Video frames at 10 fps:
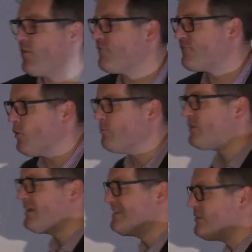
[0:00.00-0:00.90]

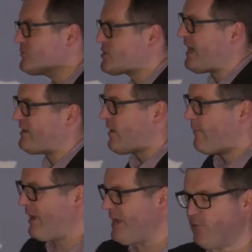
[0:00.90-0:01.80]
films do change.
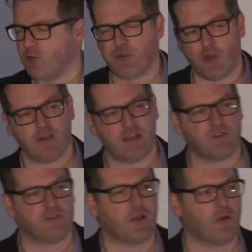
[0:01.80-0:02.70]
People don't
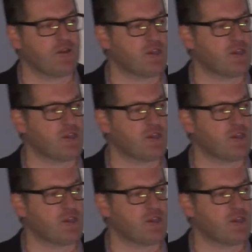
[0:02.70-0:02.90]
necessarily